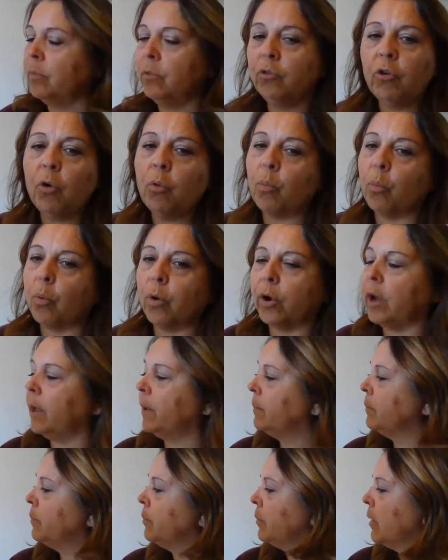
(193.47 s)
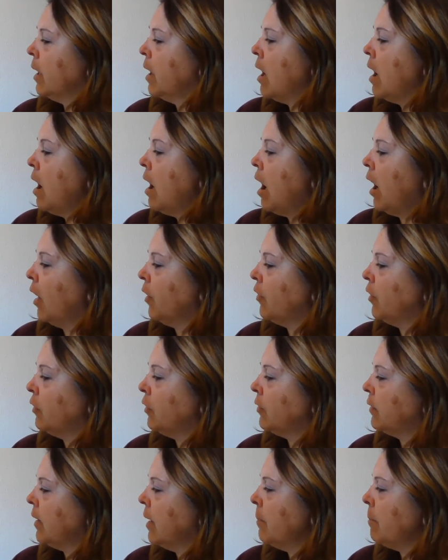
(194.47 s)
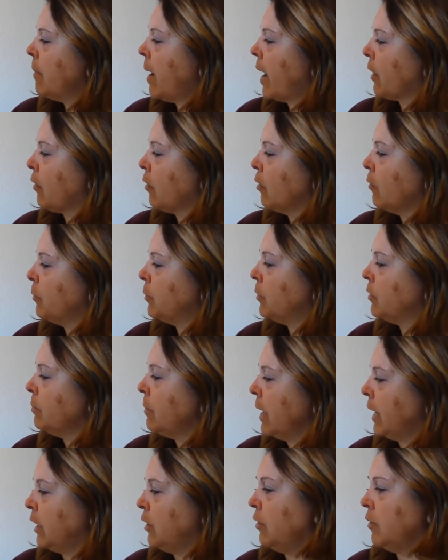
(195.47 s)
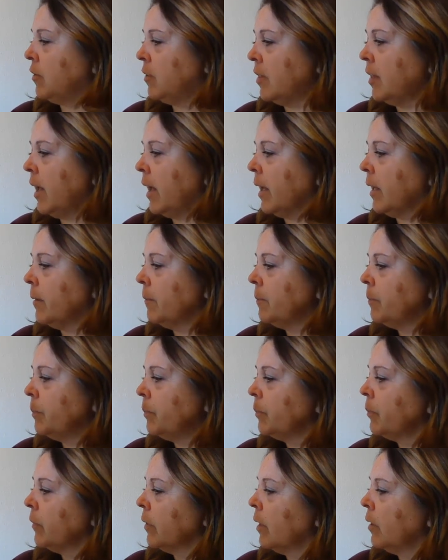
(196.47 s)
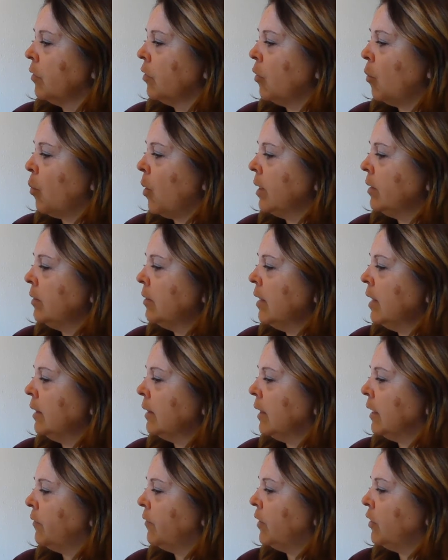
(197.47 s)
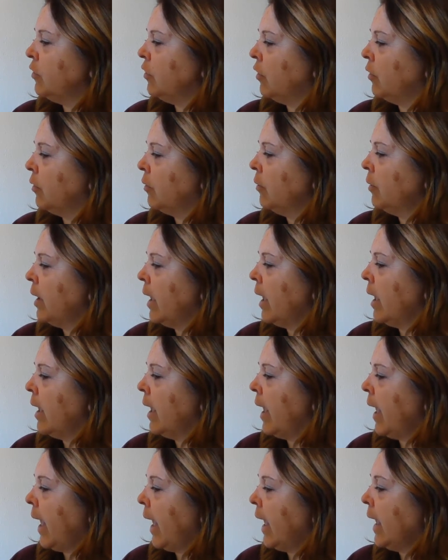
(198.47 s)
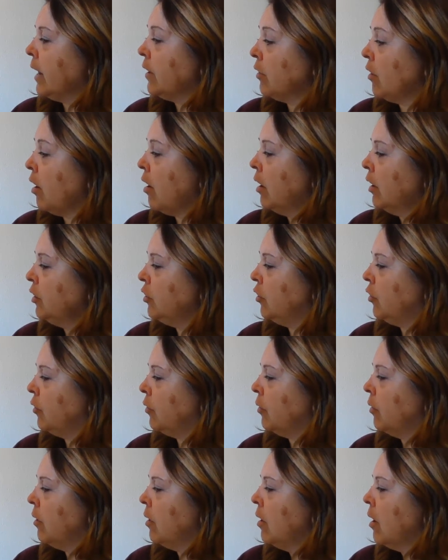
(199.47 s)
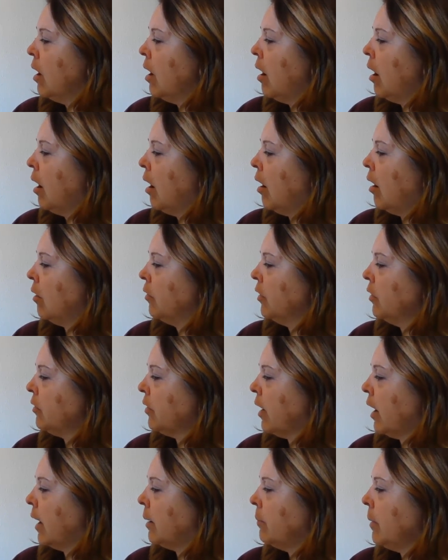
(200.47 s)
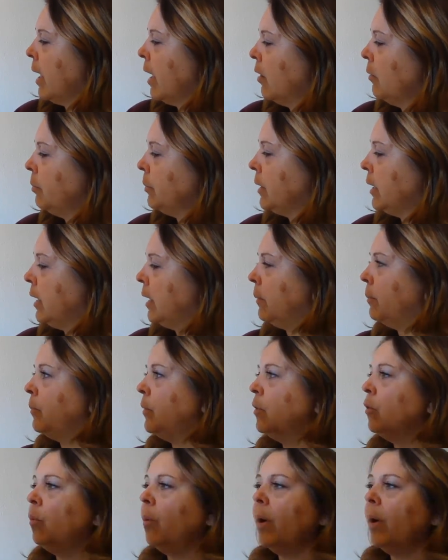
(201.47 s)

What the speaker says: Don't worry. Although some microbes make you sick, the ones that live in you and on you all the time help keep you